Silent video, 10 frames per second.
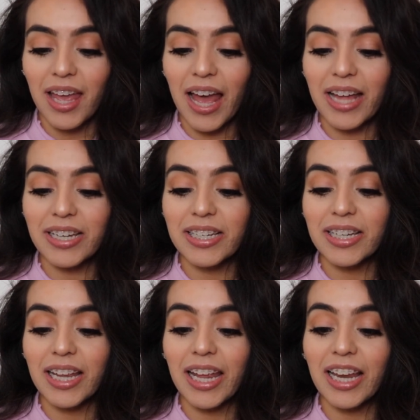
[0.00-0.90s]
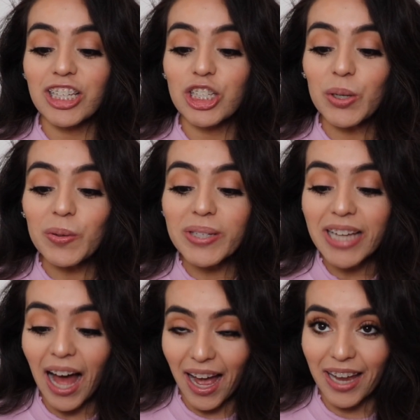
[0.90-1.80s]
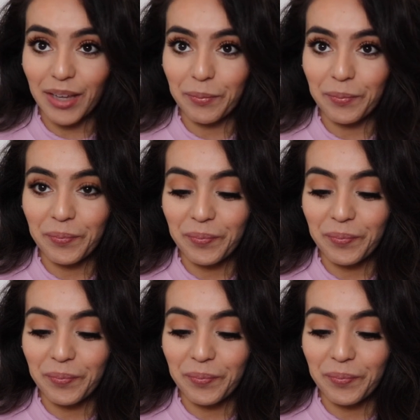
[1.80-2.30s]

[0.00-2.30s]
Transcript: And in due time,